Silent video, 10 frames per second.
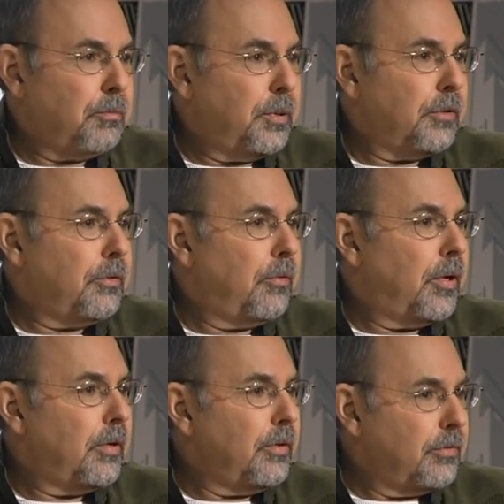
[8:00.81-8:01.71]
Your picture
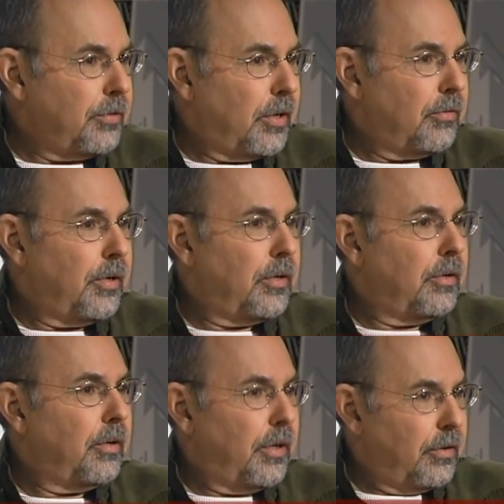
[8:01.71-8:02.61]
edit, your sound
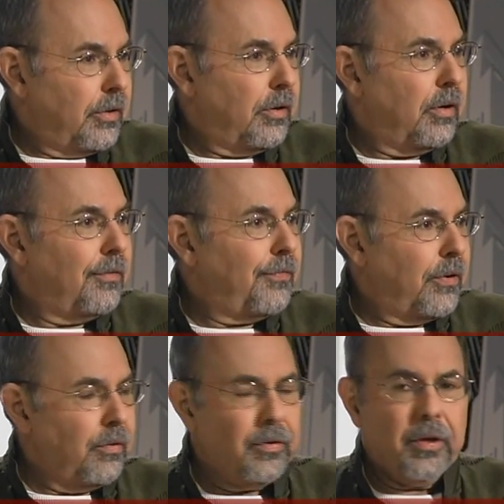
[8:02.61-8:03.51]
edit, ADR,
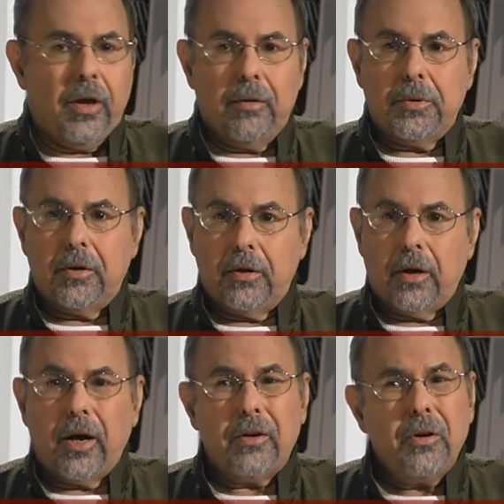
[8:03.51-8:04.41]
Foley,
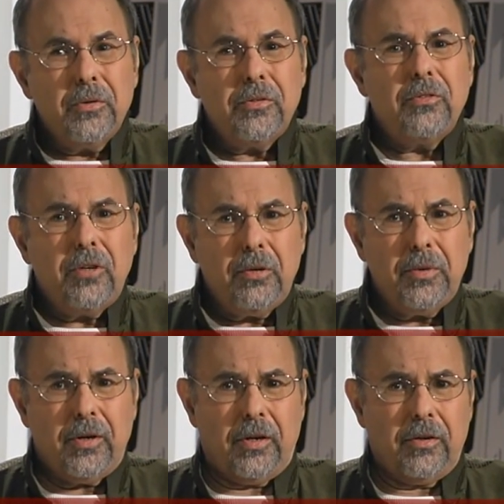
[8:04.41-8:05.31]
M&E. I know it's
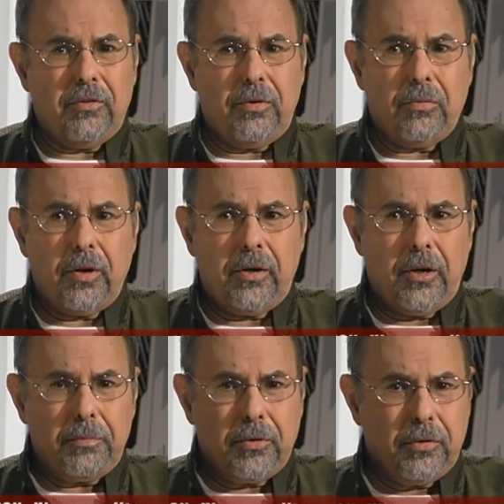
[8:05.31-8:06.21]
intimidating to you right
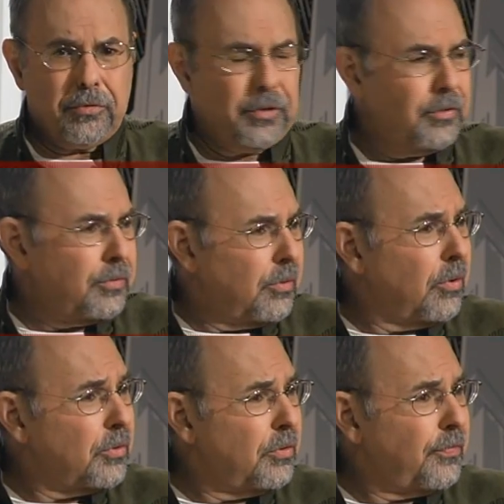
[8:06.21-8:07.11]
now because these are
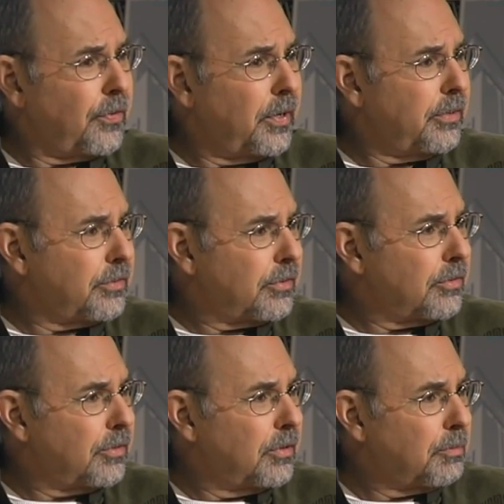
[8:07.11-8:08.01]
all new
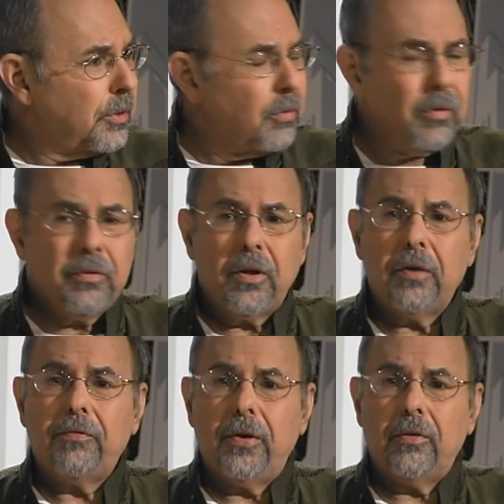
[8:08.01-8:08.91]
phrases, but all that
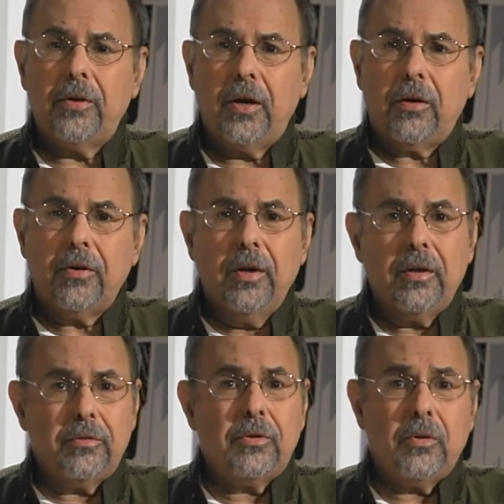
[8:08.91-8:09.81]
I found out
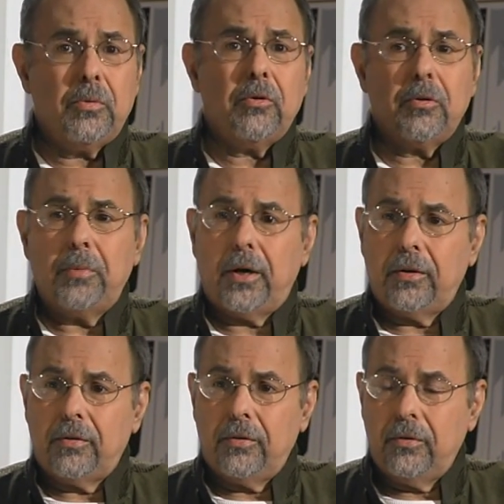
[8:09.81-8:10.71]
is don't worry about
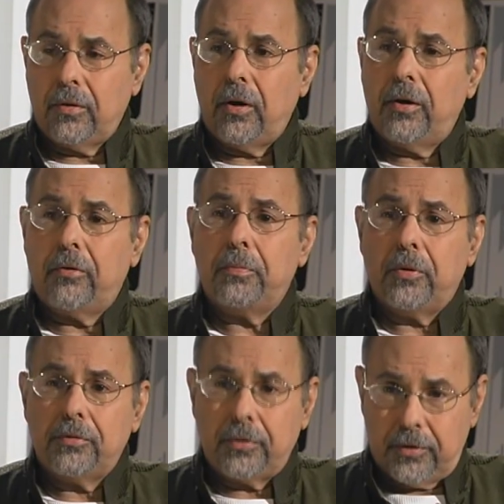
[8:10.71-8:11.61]
it. You'll hire a
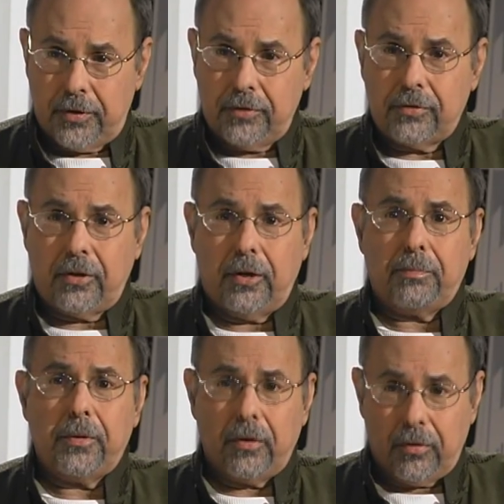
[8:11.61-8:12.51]
person at each
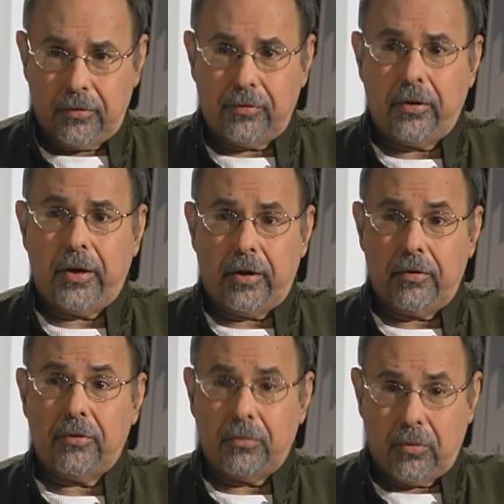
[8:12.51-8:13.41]
step and they'll hold your
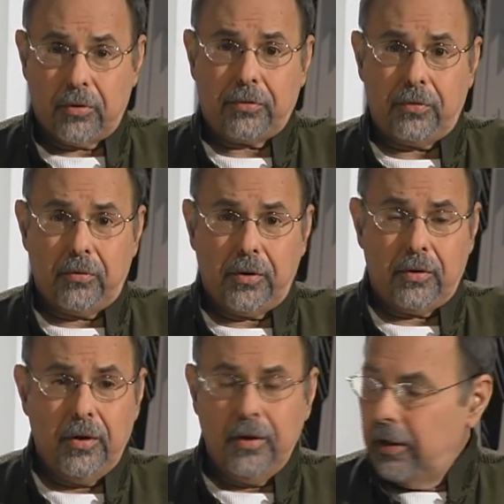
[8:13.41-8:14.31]
hand and you'll walk through
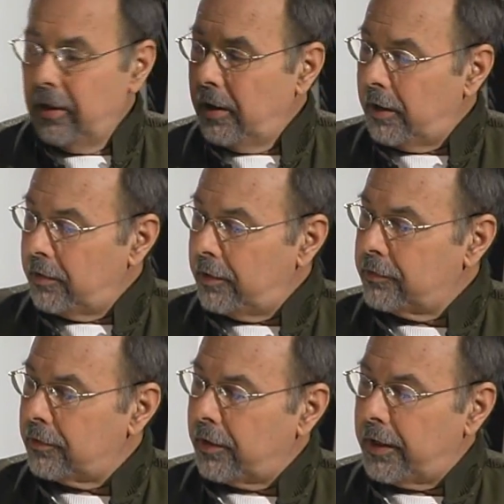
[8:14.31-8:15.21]
it. And
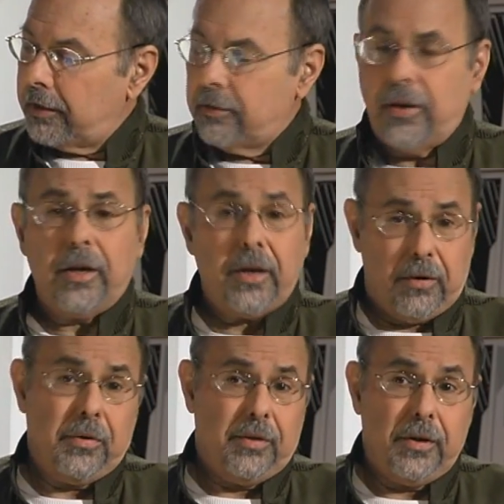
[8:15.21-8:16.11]
these are like
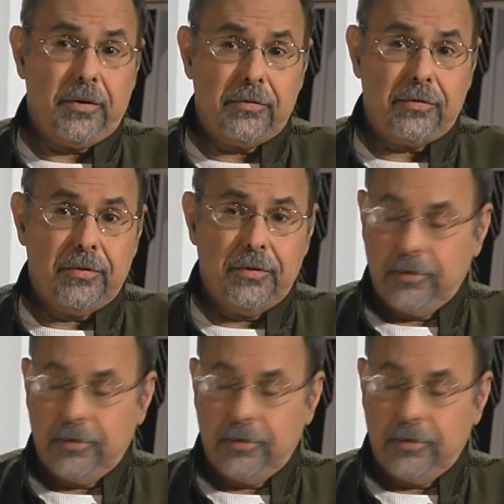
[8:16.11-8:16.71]
10-hour days.